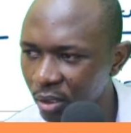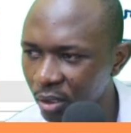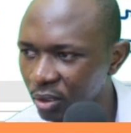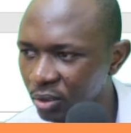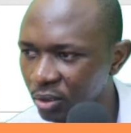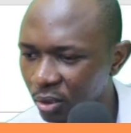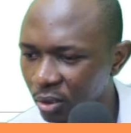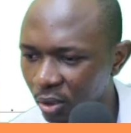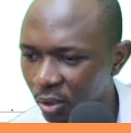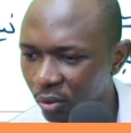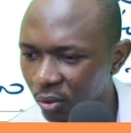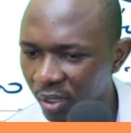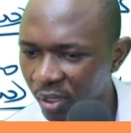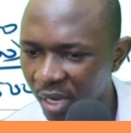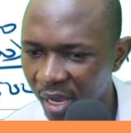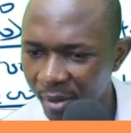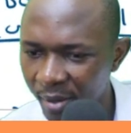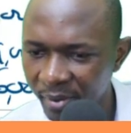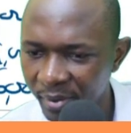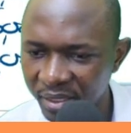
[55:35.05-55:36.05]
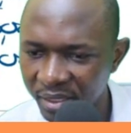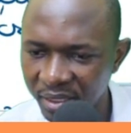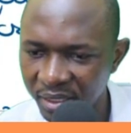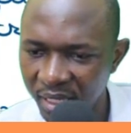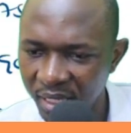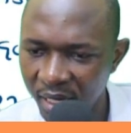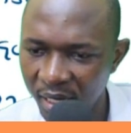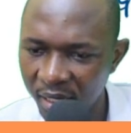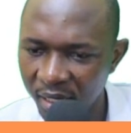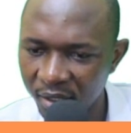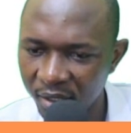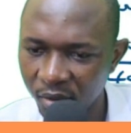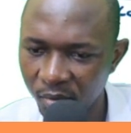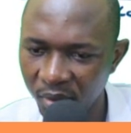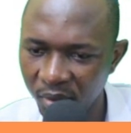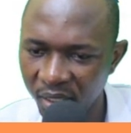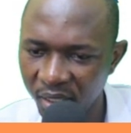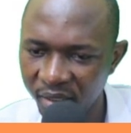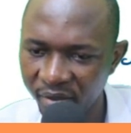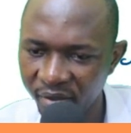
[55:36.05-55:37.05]
So we have it here,
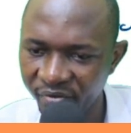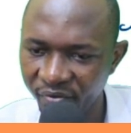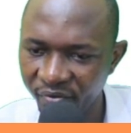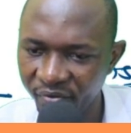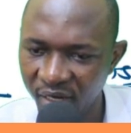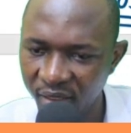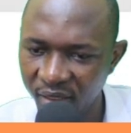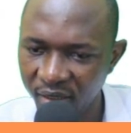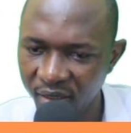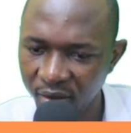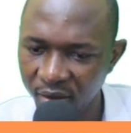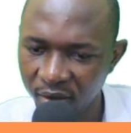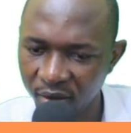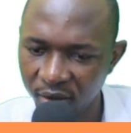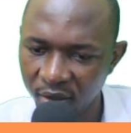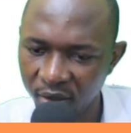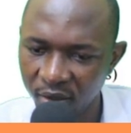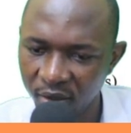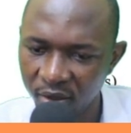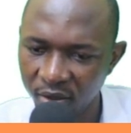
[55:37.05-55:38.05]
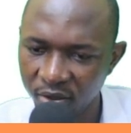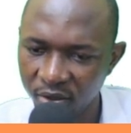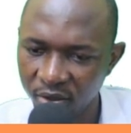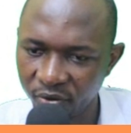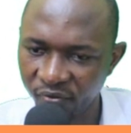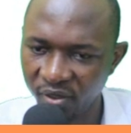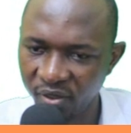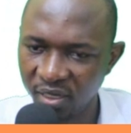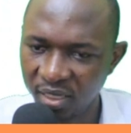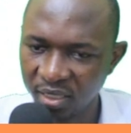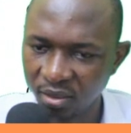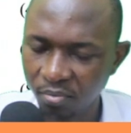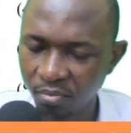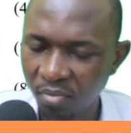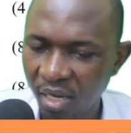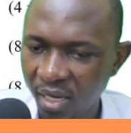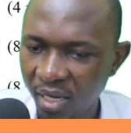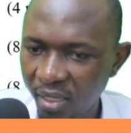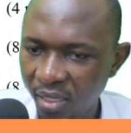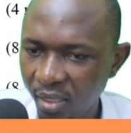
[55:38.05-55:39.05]
accumulated fund. So financed
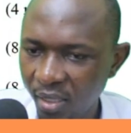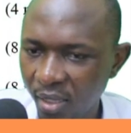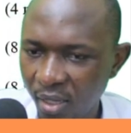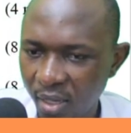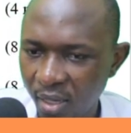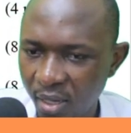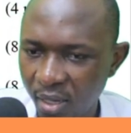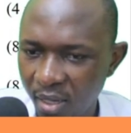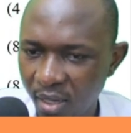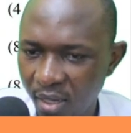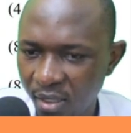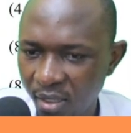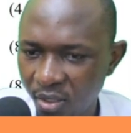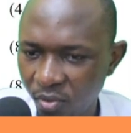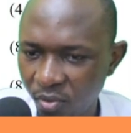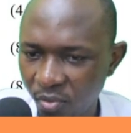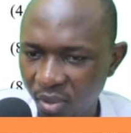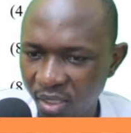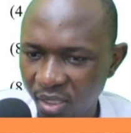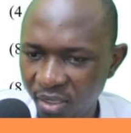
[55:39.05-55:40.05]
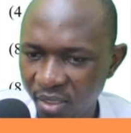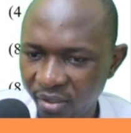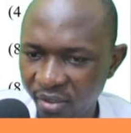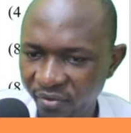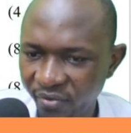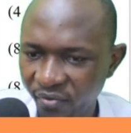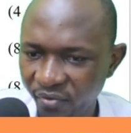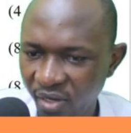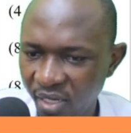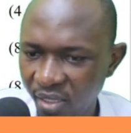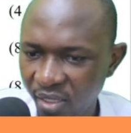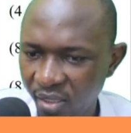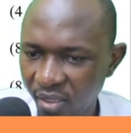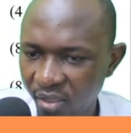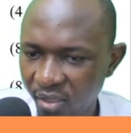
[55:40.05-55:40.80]
by accumulated fund